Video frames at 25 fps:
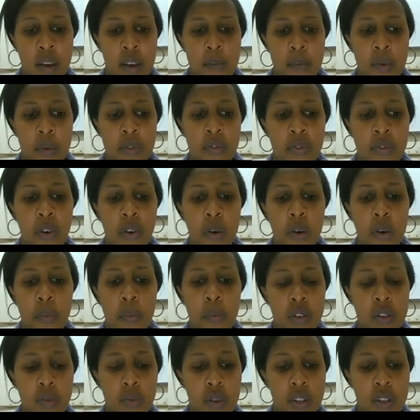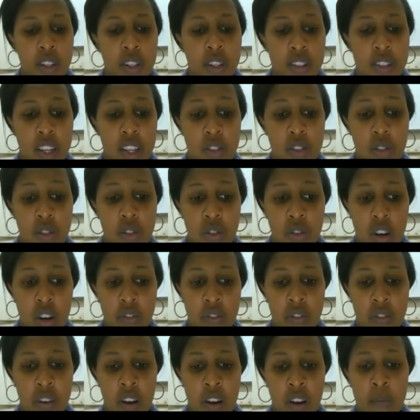Before, most patients had to
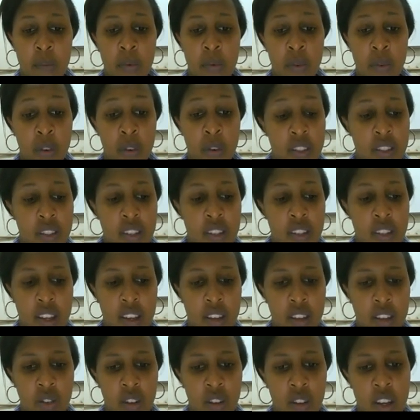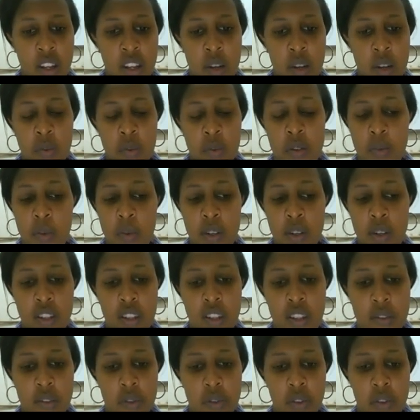travel abroad. Like in Uganda, most patients
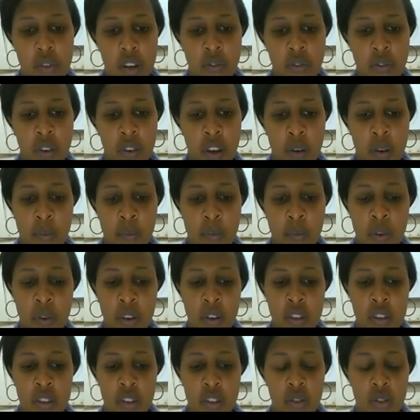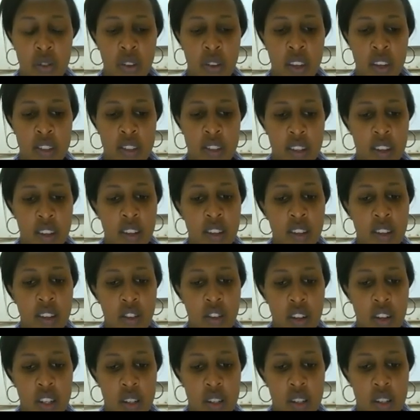have to travel abroad to get a kidney
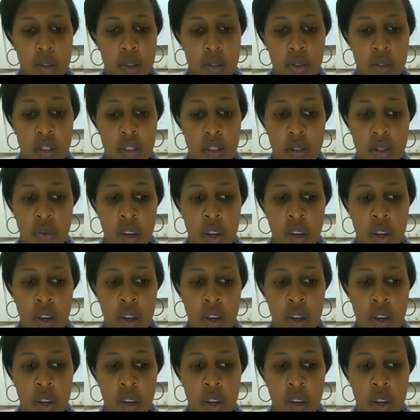transplant, which is